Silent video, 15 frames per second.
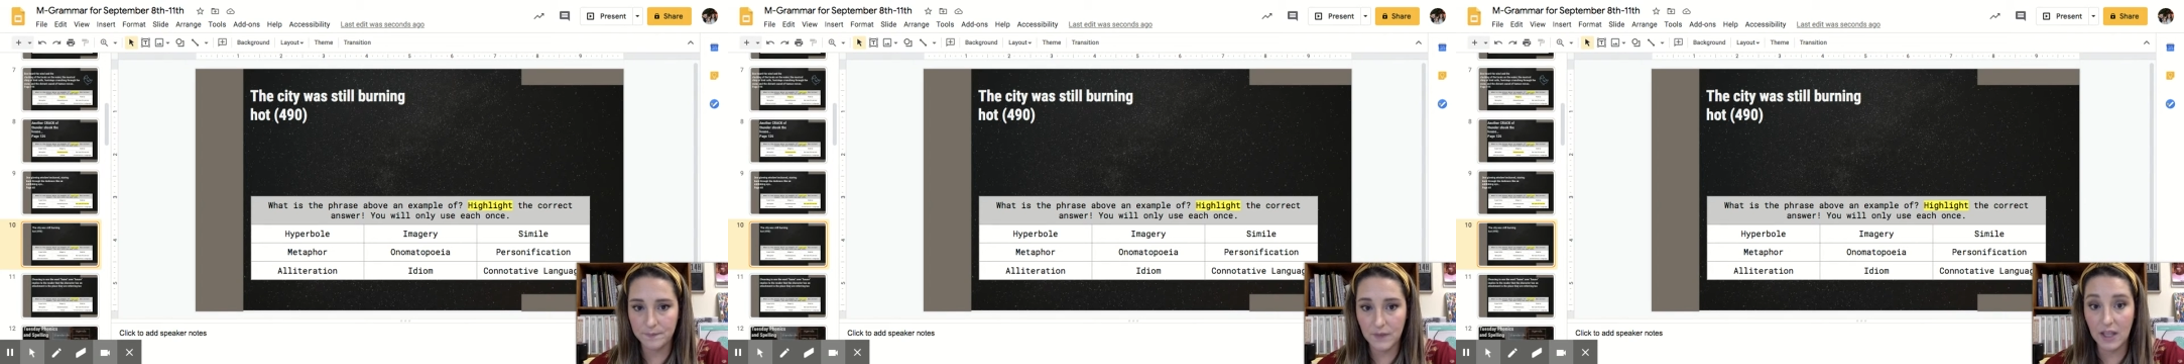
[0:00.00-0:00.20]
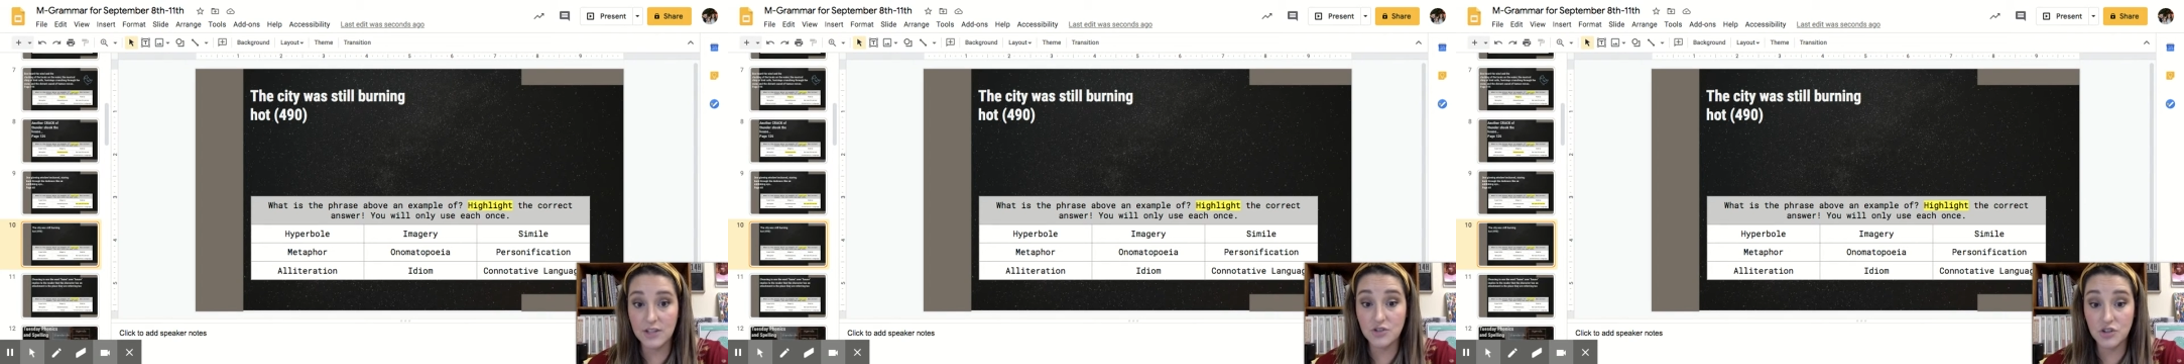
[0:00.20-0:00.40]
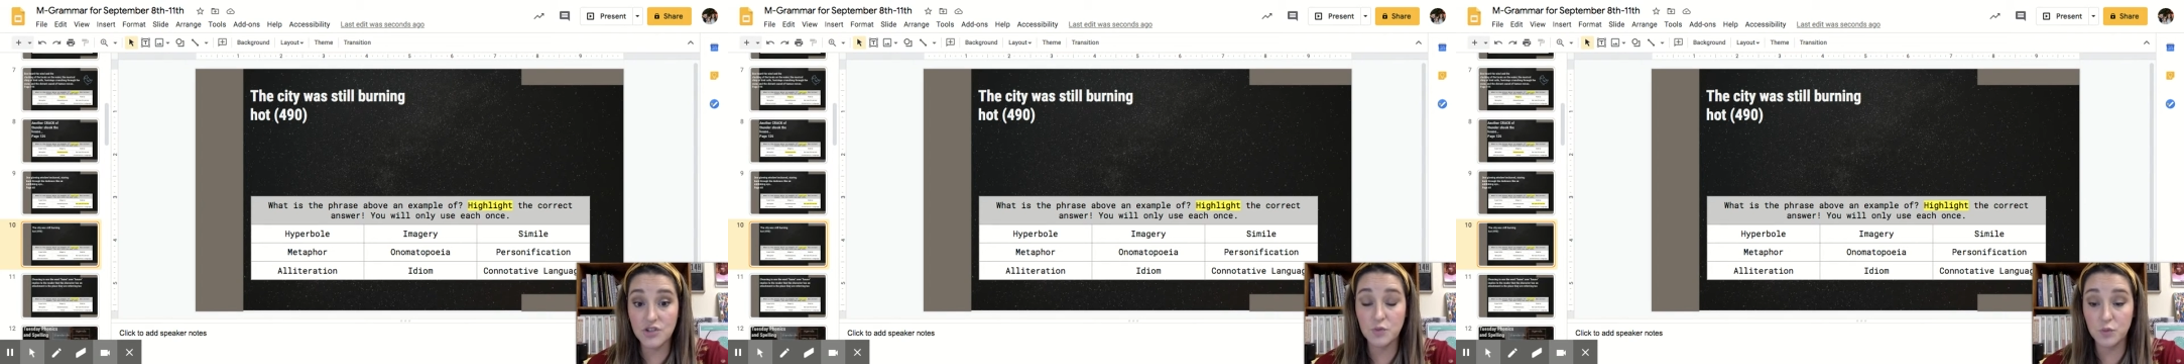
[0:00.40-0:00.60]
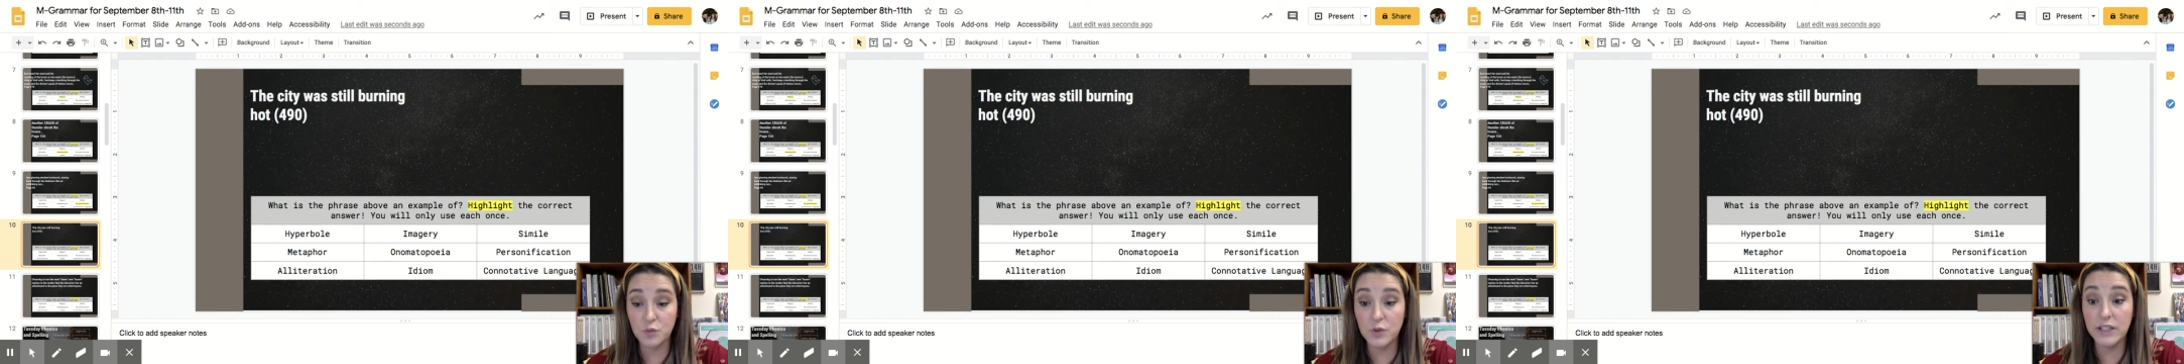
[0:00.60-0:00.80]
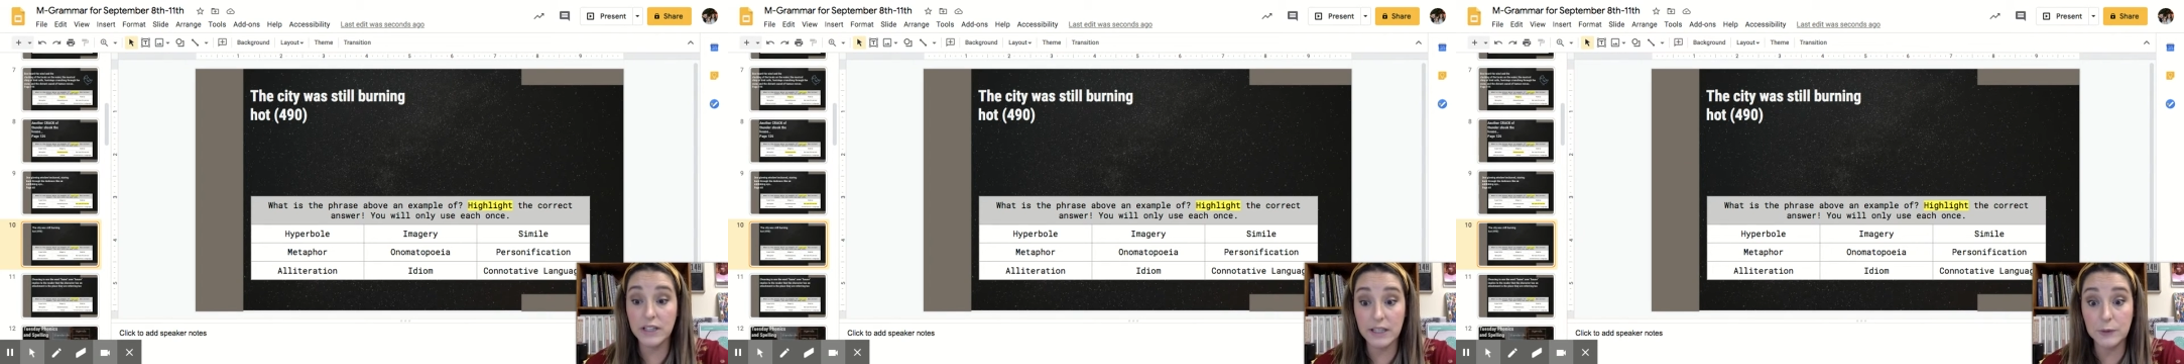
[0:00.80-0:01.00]
It's just
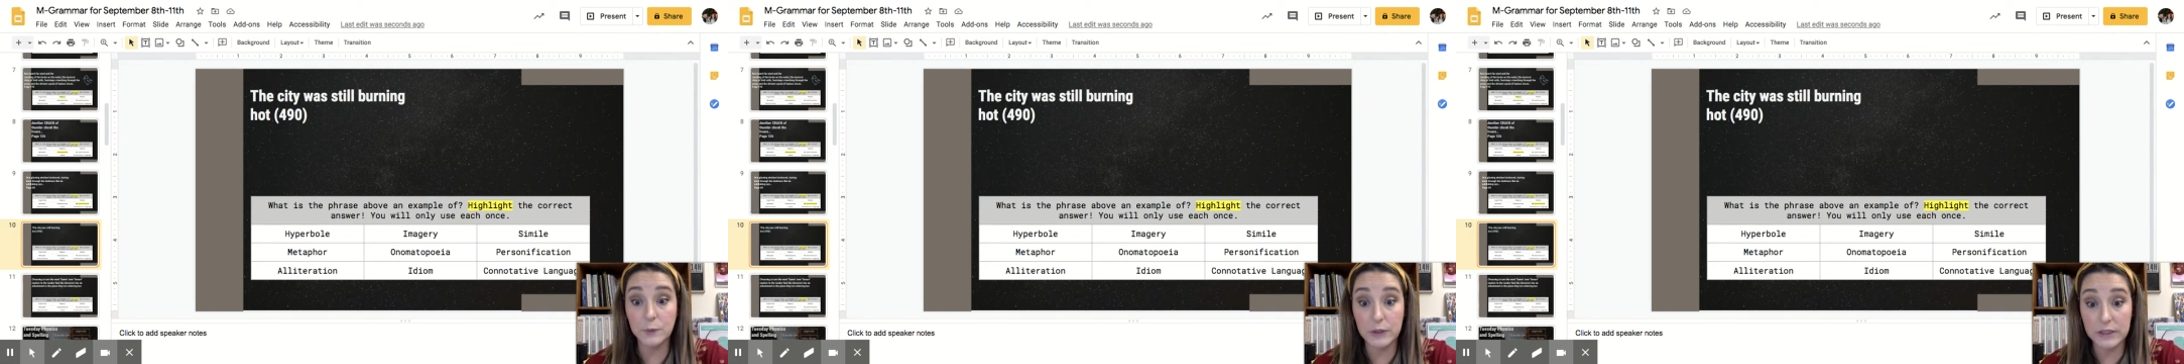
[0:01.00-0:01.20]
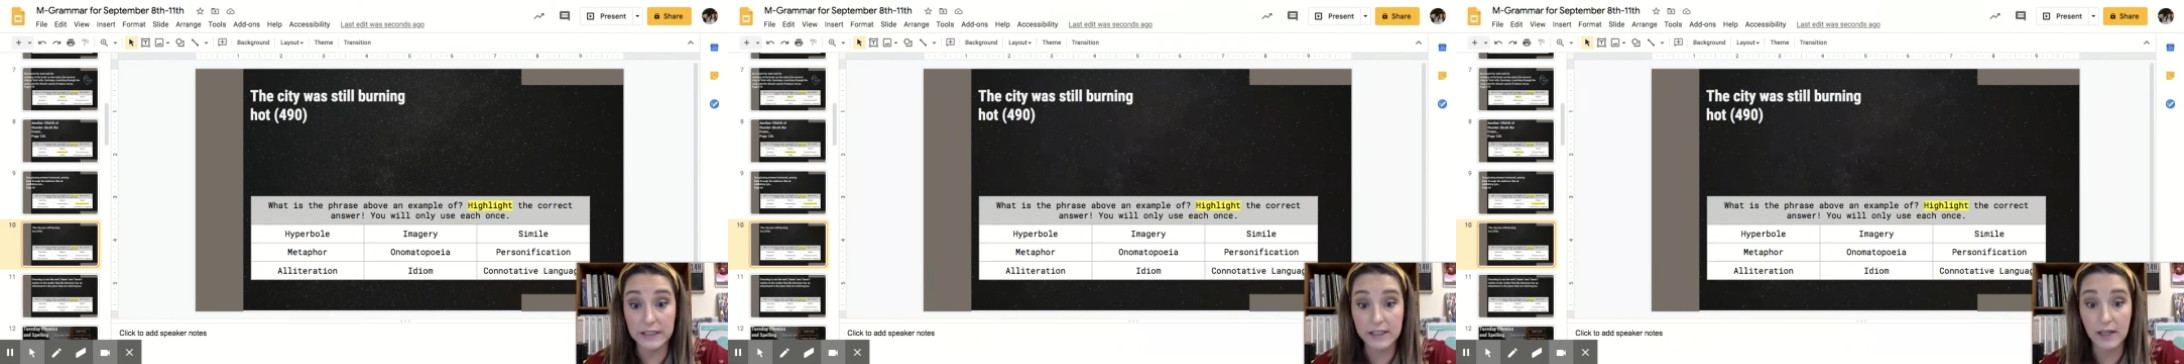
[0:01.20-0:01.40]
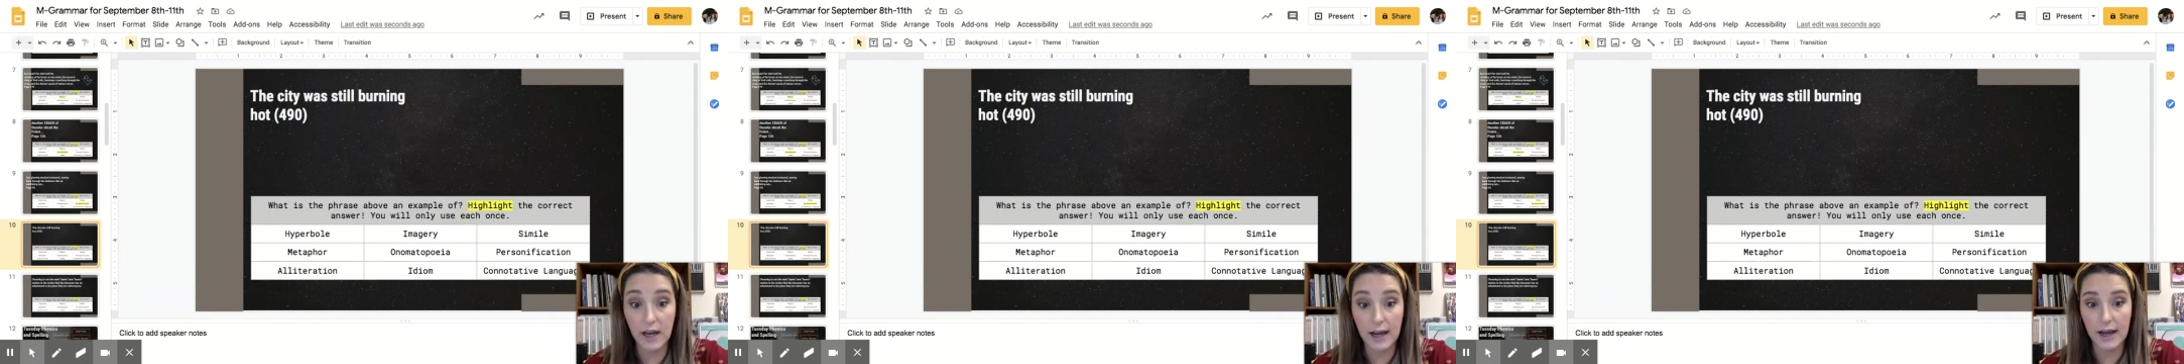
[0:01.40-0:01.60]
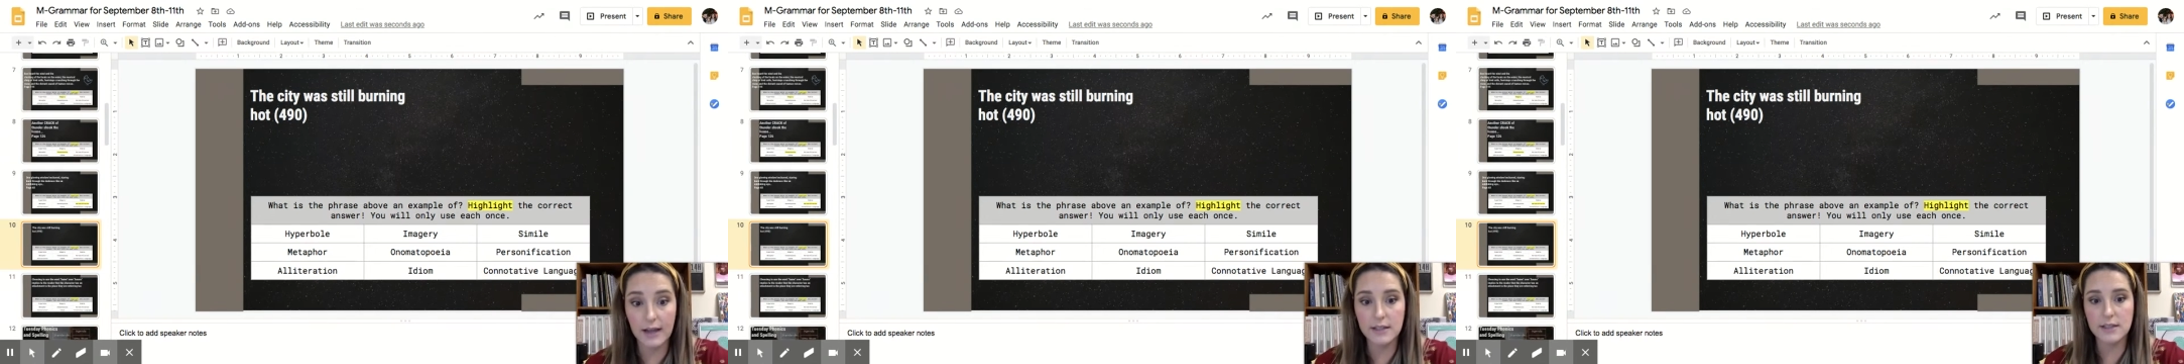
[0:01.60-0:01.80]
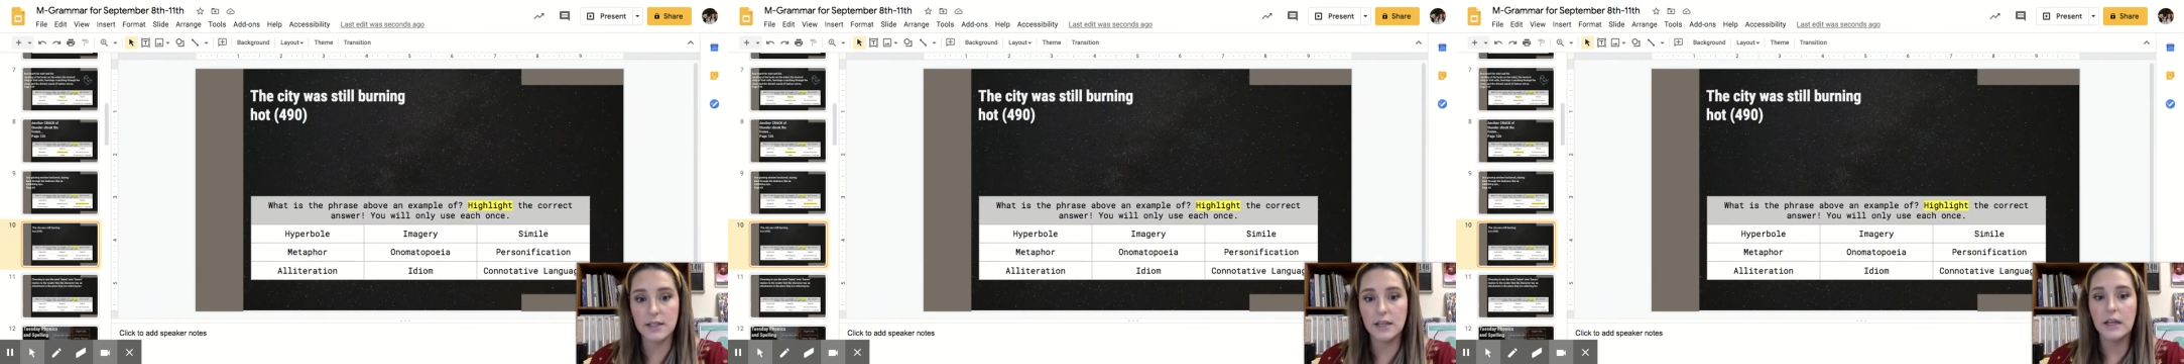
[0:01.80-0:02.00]
really, really
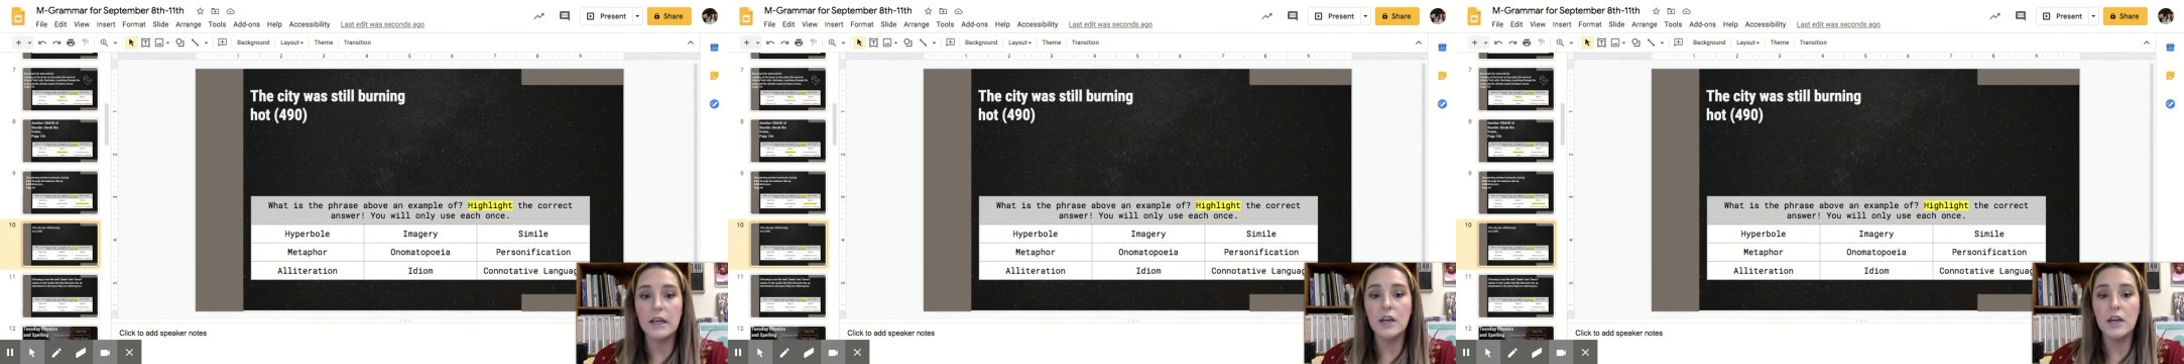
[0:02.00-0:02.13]
hot,